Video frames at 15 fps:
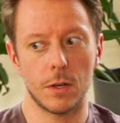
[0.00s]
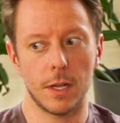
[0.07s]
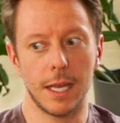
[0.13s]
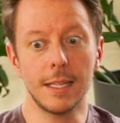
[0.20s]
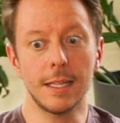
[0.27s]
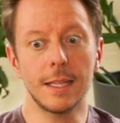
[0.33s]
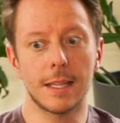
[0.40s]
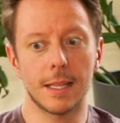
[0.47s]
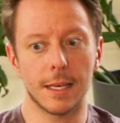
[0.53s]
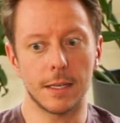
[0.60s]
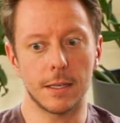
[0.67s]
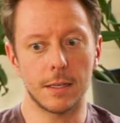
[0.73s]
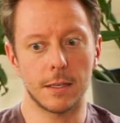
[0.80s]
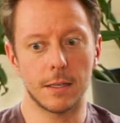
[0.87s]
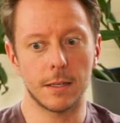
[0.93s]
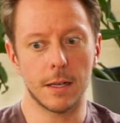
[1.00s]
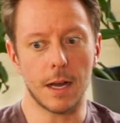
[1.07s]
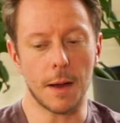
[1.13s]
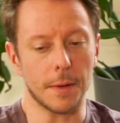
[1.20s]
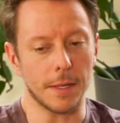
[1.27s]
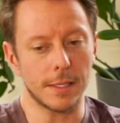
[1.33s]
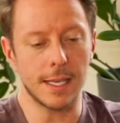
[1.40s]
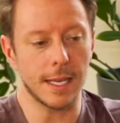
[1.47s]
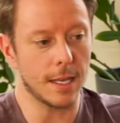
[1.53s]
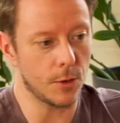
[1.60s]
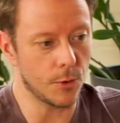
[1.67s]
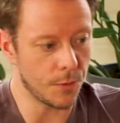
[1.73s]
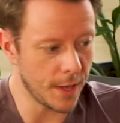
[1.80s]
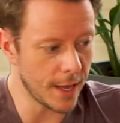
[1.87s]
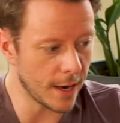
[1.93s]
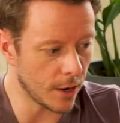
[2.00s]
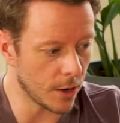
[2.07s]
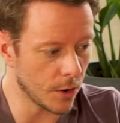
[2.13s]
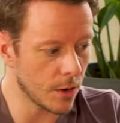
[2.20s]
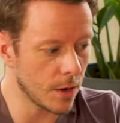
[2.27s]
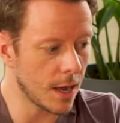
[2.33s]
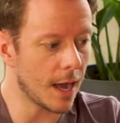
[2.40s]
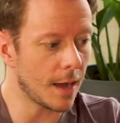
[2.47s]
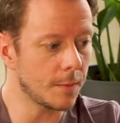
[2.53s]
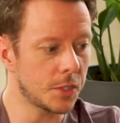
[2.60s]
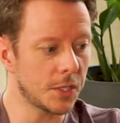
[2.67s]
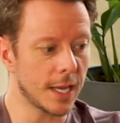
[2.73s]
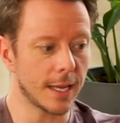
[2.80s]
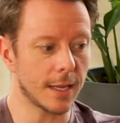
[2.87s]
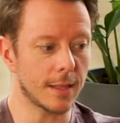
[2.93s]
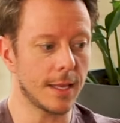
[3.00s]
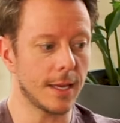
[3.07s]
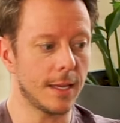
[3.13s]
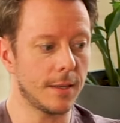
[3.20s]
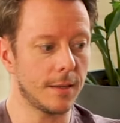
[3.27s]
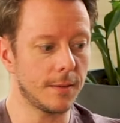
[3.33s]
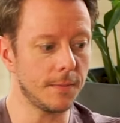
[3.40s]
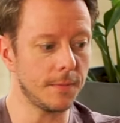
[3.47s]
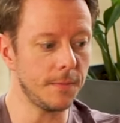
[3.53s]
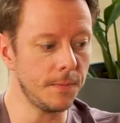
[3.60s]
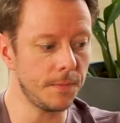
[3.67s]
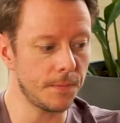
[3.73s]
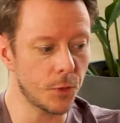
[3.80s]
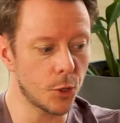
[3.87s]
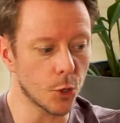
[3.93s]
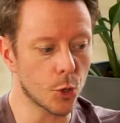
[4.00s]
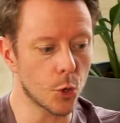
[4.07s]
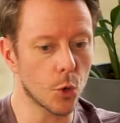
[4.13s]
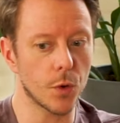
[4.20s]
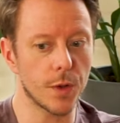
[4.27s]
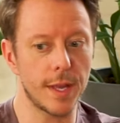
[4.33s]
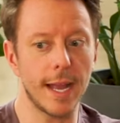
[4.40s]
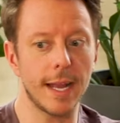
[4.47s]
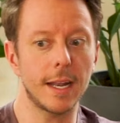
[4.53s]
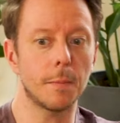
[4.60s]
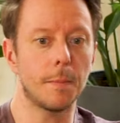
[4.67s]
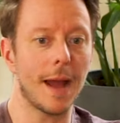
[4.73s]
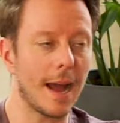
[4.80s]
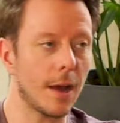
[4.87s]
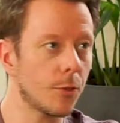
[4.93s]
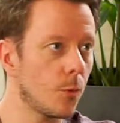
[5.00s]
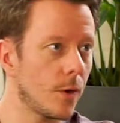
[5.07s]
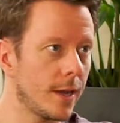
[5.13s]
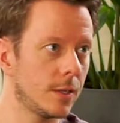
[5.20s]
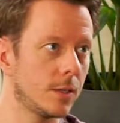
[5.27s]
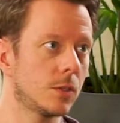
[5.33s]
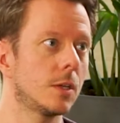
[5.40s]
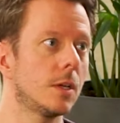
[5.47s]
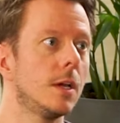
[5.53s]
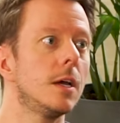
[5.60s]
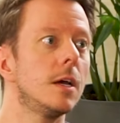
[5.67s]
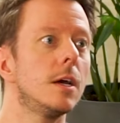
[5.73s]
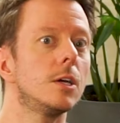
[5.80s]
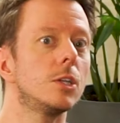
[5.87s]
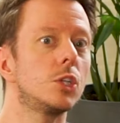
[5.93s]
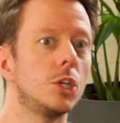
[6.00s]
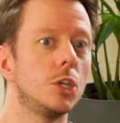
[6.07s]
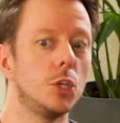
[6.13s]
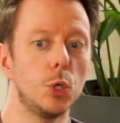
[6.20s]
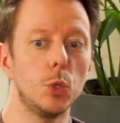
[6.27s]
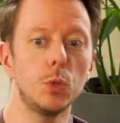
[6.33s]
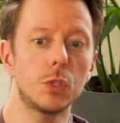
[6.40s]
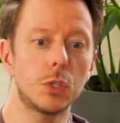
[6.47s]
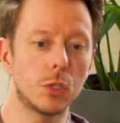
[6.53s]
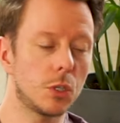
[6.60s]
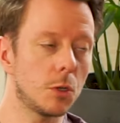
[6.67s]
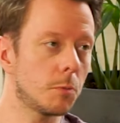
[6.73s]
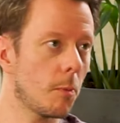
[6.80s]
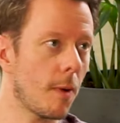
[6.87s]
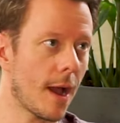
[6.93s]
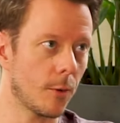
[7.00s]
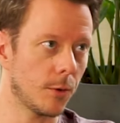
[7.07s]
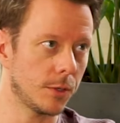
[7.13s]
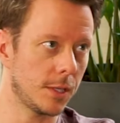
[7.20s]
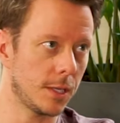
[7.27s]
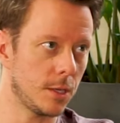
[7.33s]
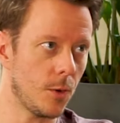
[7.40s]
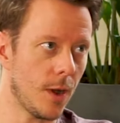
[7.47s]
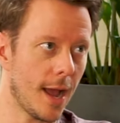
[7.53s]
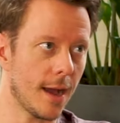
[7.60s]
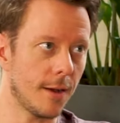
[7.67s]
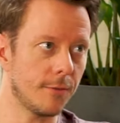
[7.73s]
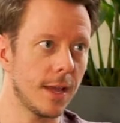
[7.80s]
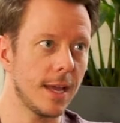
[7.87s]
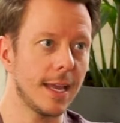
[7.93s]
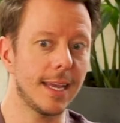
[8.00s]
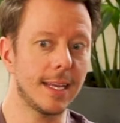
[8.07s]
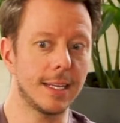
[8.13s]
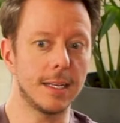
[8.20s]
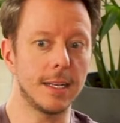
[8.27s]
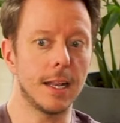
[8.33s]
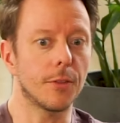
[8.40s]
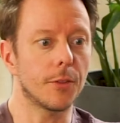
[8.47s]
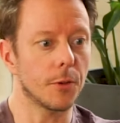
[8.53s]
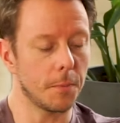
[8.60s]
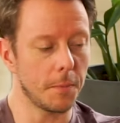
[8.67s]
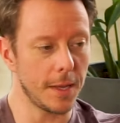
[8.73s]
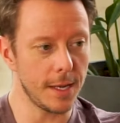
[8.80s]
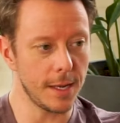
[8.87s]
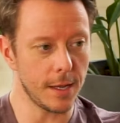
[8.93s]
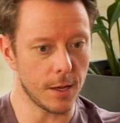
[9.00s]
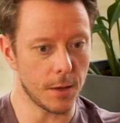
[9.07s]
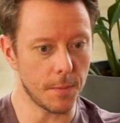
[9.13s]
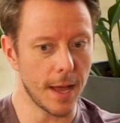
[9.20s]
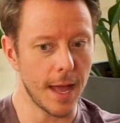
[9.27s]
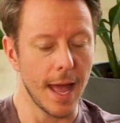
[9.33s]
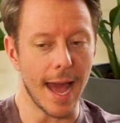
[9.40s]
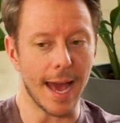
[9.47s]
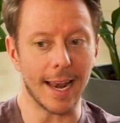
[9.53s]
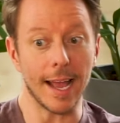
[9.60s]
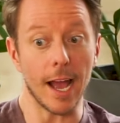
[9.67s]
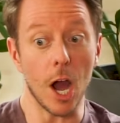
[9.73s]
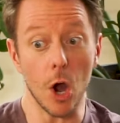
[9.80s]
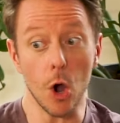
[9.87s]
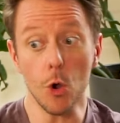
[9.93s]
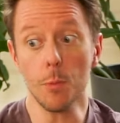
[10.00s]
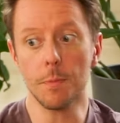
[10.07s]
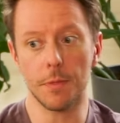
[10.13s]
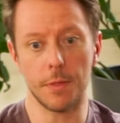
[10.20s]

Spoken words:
in that, I'm not saying you're there, I'm saying that you're creating pathways to use the superpowers that you have in another medium. And I hope